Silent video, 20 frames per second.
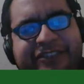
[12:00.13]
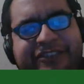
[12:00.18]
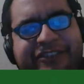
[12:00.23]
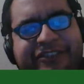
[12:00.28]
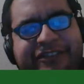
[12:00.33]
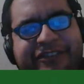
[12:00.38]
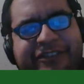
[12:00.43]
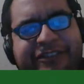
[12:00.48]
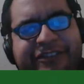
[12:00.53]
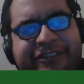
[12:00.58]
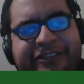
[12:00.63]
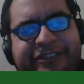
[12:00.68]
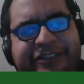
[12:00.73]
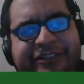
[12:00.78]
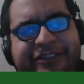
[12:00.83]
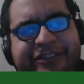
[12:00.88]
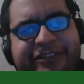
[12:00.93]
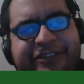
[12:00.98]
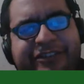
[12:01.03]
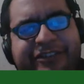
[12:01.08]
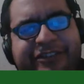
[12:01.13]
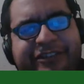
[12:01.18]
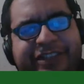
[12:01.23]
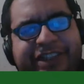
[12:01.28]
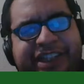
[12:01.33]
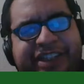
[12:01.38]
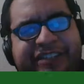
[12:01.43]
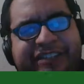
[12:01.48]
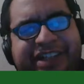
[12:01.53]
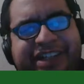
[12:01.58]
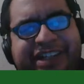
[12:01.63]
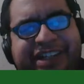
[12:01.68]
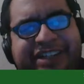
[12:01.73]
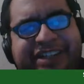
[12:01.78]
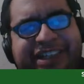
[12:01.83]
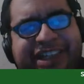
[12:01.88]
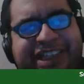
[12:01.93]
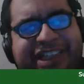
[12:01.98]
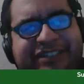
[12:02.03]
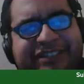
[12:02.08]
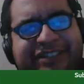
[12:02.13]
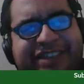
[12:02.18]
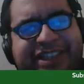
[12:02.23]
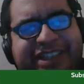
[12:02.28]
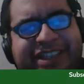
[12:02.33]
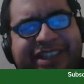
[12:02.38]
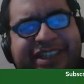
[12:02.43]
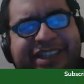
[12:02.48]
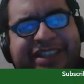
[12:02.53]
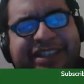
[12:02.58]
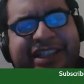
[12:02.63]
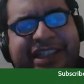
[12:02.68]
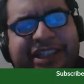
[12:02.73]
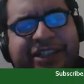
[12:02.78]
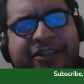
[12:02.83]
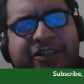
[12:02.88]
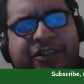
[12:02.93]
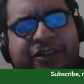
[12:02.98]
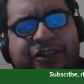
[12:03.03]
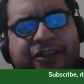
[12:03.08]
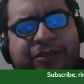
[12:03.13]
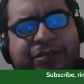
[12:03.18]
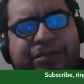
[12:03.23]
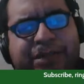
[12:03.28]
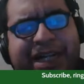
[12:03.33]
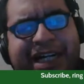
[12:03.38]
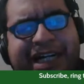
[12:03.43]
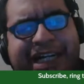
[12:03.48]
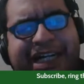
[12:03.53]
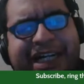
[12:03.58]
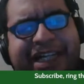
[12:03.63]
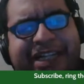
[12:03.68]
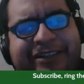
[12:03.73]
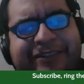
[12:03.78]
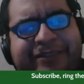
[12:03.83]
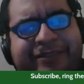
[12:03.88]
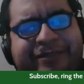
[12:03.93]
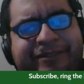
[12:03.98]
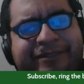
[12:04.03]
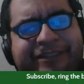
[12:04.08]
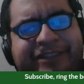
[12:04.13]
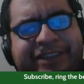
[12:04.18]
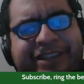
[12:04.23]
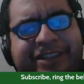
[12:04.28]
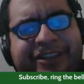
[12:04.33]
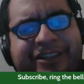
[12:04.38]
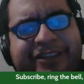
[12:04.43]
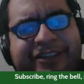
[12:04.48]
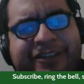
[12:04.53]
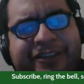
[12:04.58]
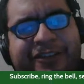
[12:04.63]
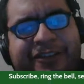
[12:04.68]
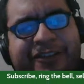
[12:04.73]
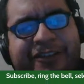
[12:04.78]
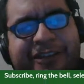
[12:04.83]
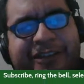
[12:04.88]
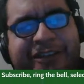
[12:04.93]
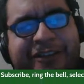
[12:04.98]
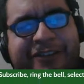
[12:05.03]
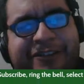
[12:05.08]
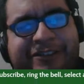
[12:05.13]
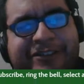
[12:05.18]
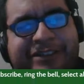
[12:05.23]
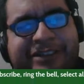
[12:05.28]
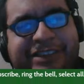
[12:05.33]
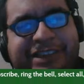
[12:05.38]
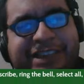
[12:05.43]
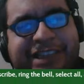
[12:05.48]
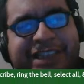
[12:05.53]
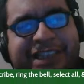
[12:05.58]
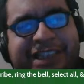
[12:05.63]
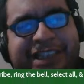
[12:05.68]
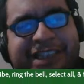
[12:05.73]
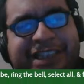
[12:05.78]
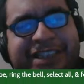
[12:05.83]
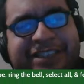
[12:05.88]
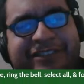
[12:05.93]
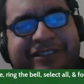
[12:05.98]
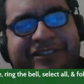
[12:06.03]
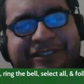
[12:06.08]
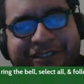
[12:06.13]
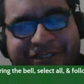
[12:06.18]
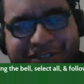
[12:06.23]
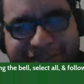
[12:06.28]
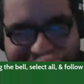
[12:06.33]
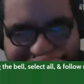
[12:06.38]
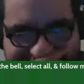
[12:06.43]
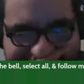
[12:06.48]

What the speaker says: amount of time. They go by your um, they go